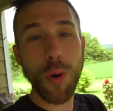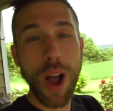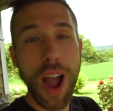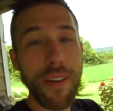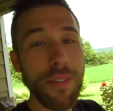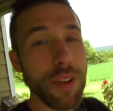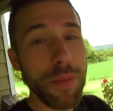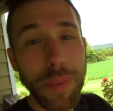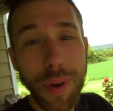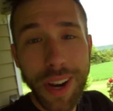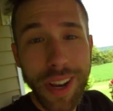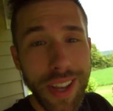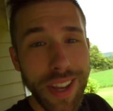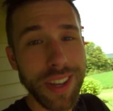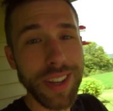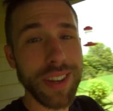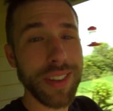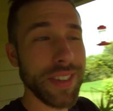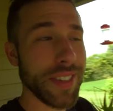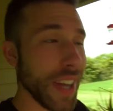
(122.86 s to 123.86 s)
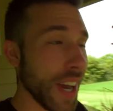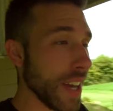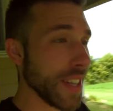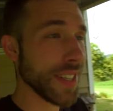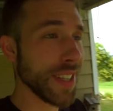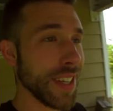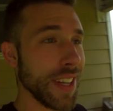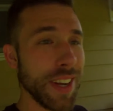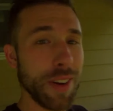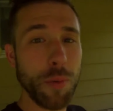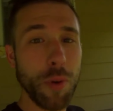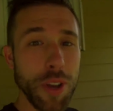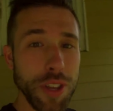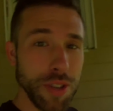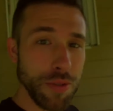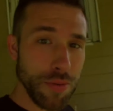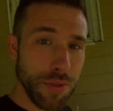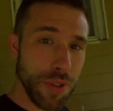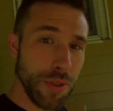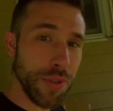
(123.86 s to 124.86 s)
everybody does it, and what
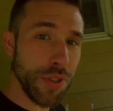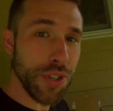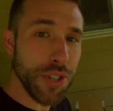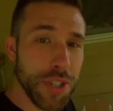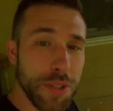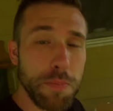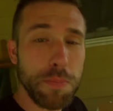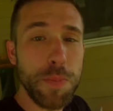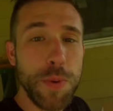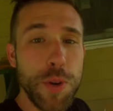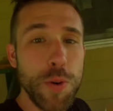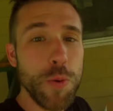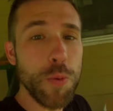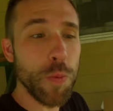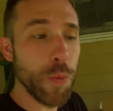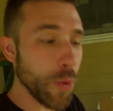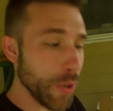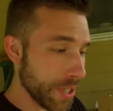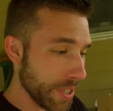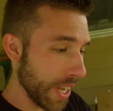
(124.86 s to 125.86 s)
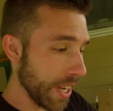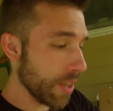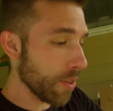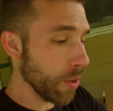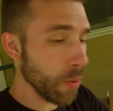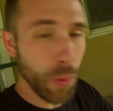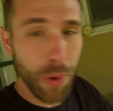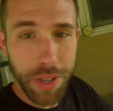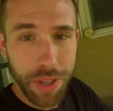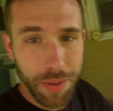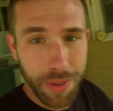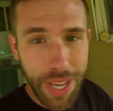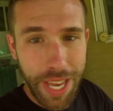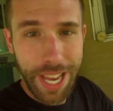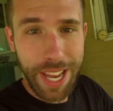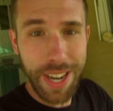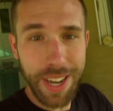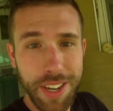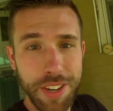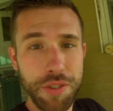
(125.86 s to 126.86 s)
you do, you recycle what you
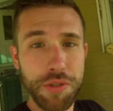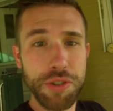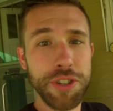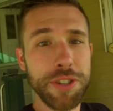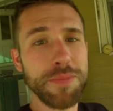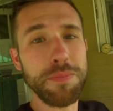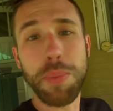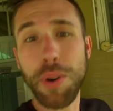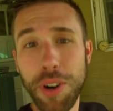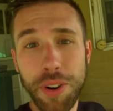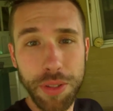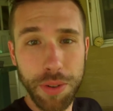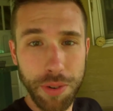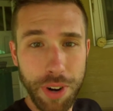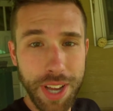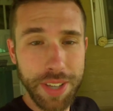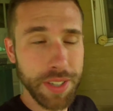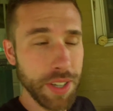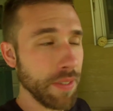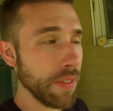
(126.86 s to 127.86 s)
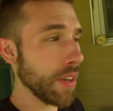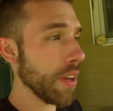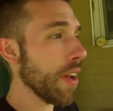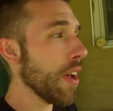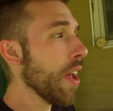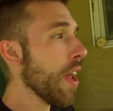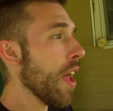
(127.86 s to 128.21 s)
can and you just burn the rest of it.